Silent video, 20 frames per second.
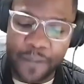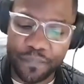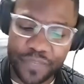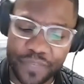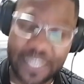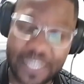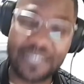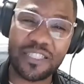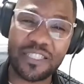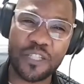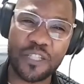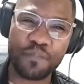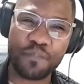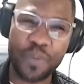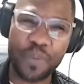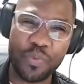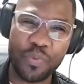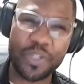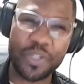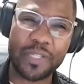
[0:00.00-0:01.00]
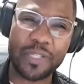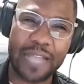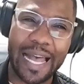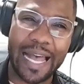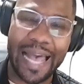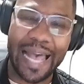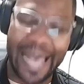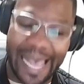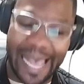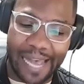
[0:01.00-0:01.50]
These spirits
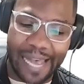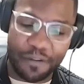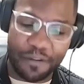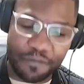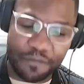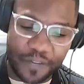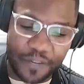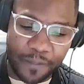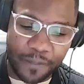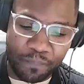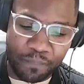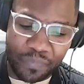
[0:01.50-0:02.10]
have.